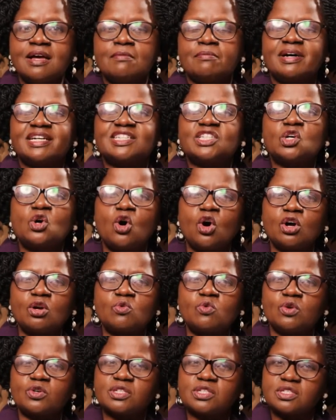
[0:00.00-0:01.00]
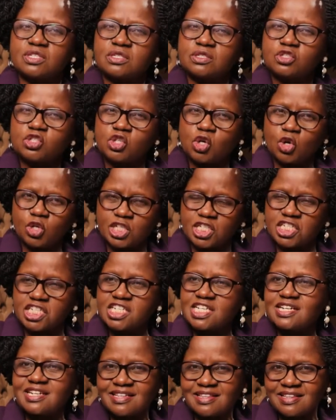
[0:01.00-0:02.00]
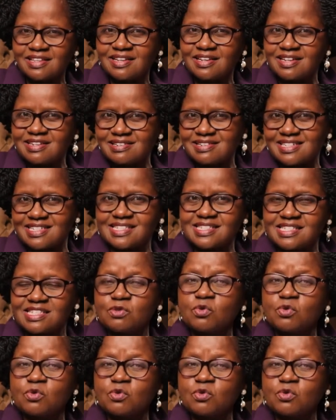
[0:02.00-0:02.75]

but God was touching grace.